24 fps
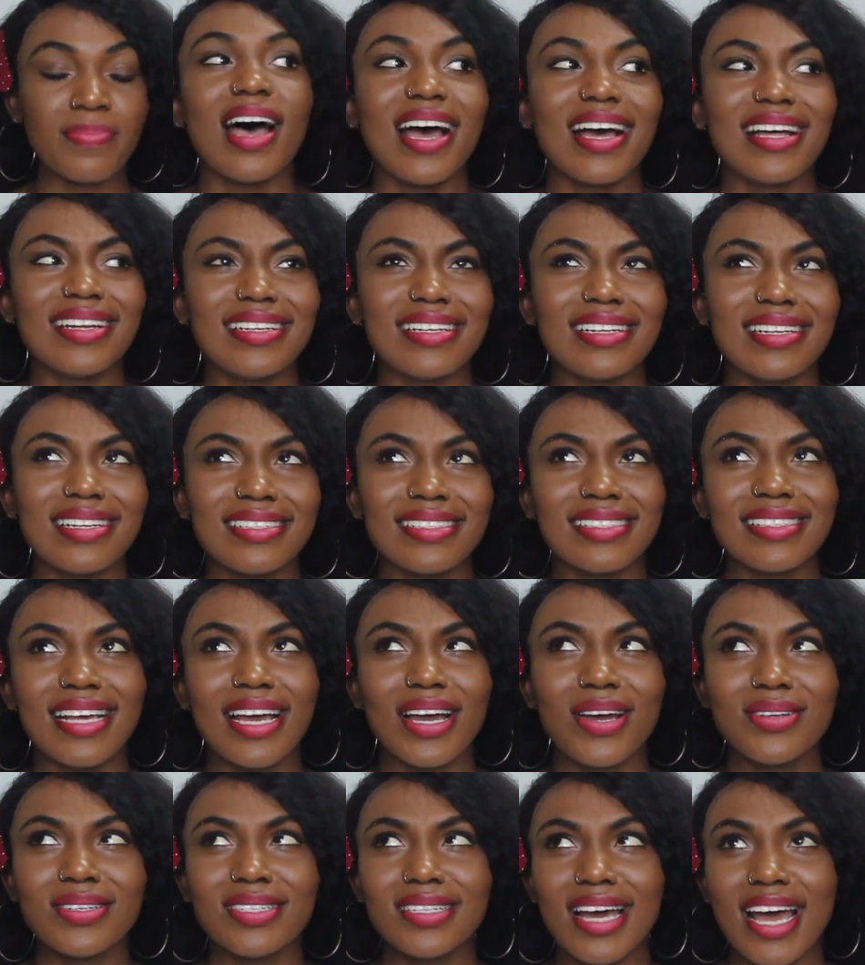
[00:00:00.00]
And the
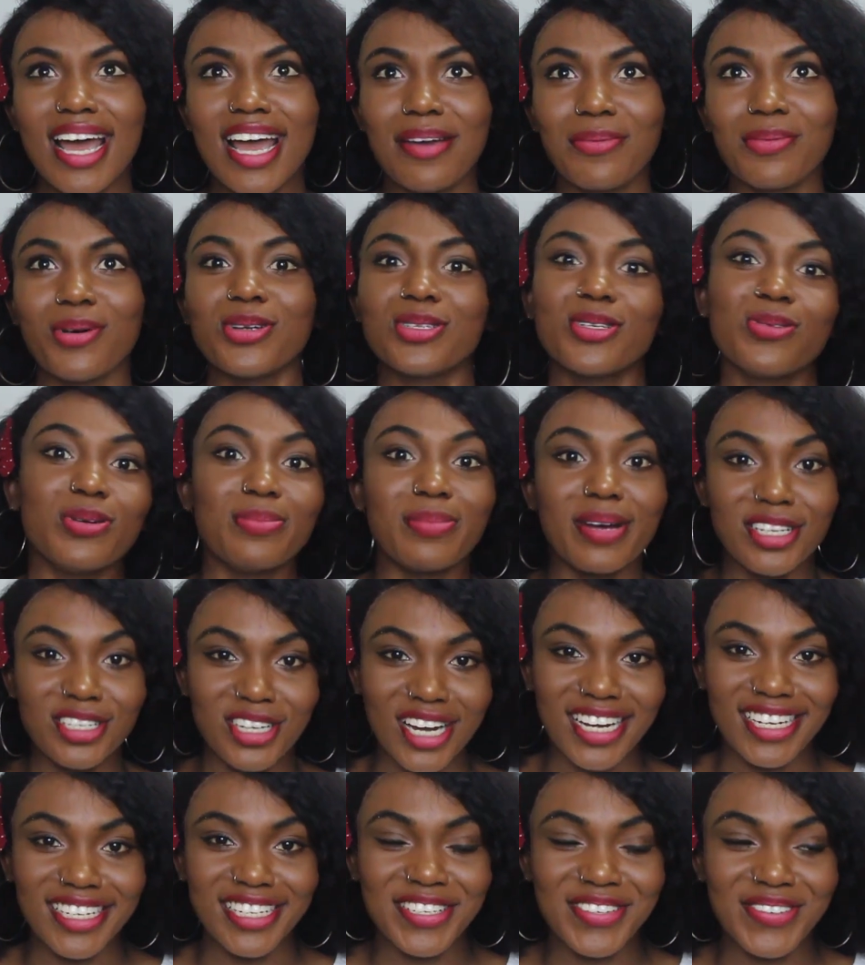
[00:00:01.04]
second time, also with my
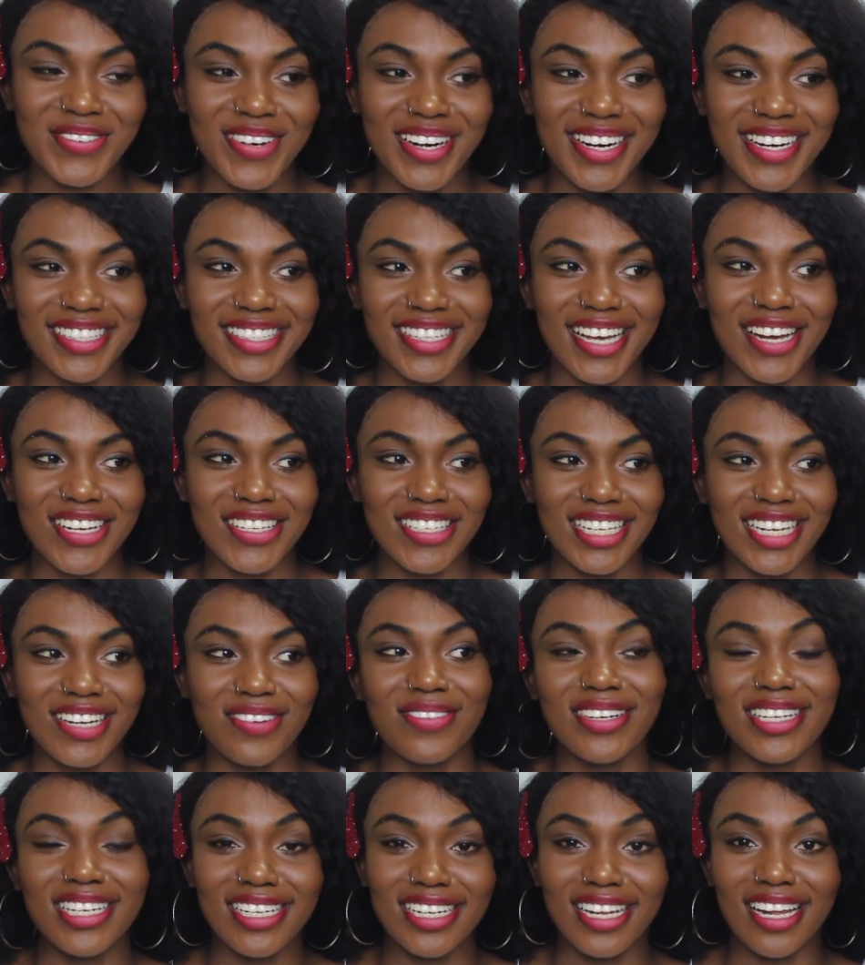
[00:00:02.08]
Chinese friends, actually,
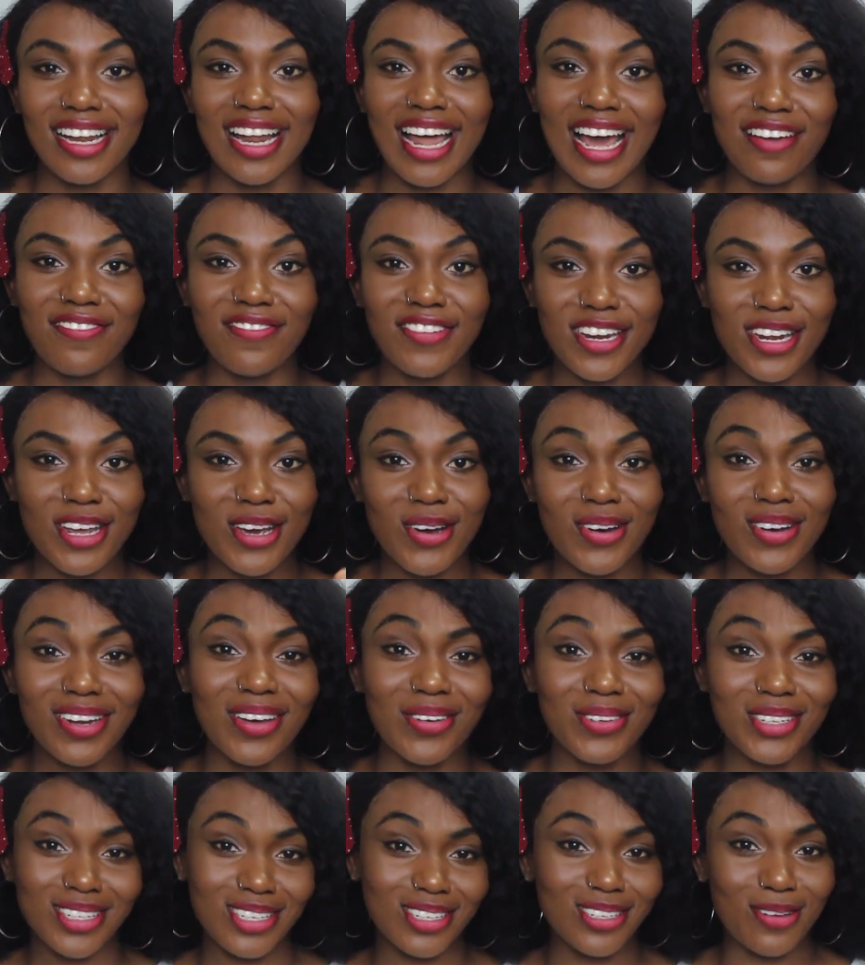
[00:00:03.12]
we did a live video.
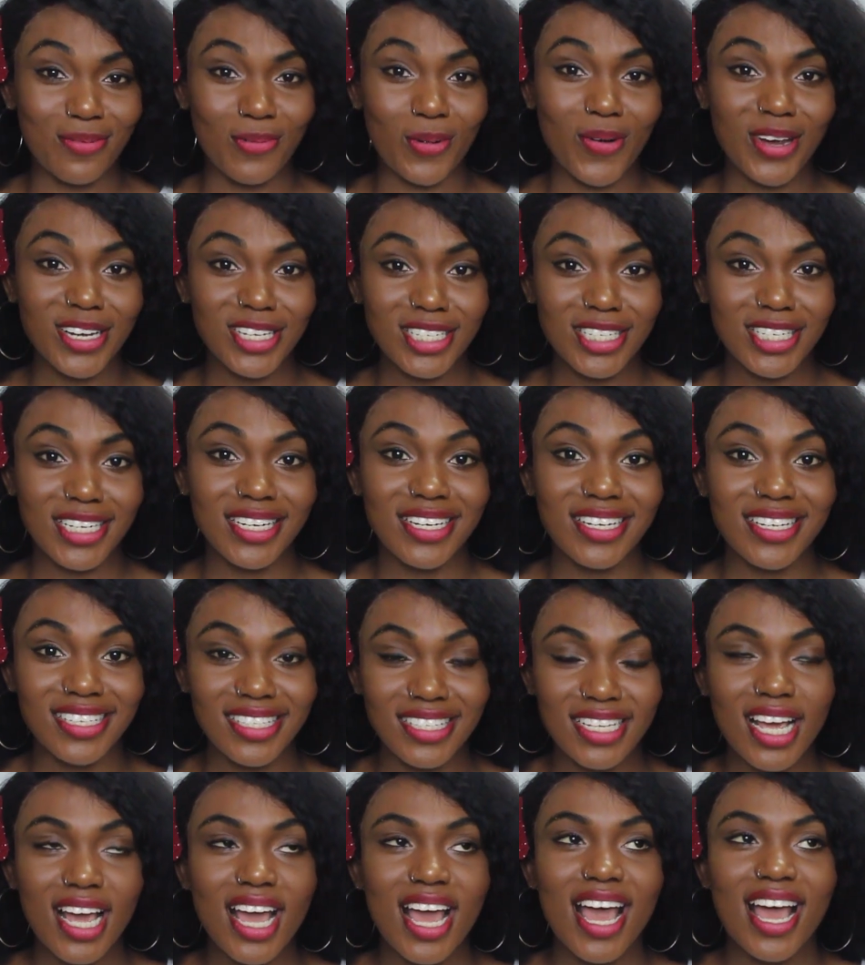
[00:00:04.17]
There was some questions.